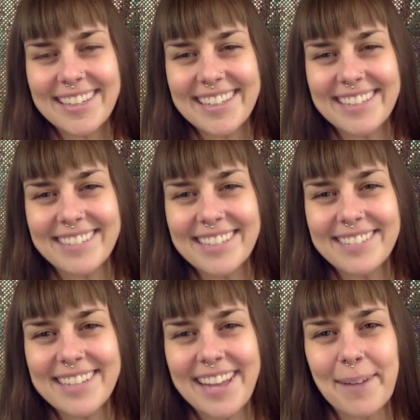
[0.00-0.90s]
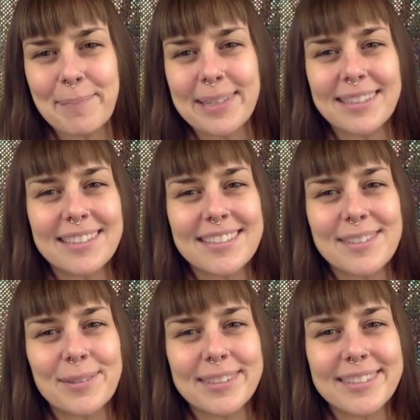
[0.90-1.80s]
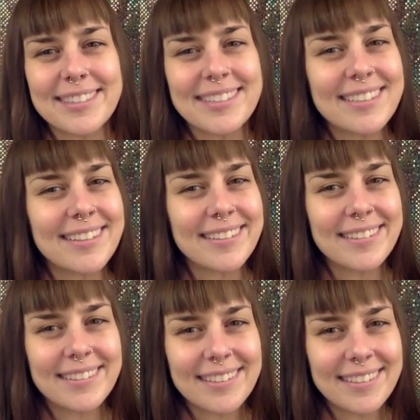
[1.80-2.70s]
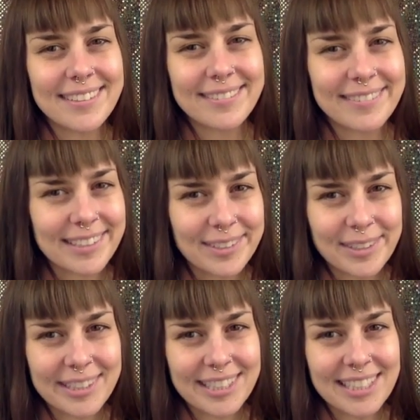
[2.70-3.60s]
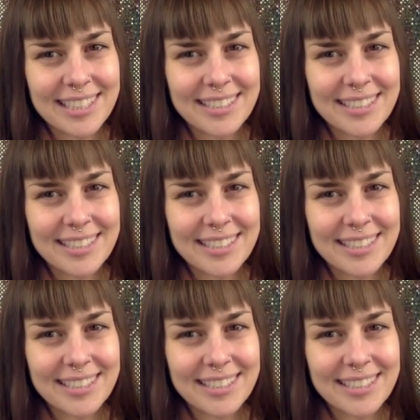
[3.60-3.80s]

Even if it happens, you can still feel good.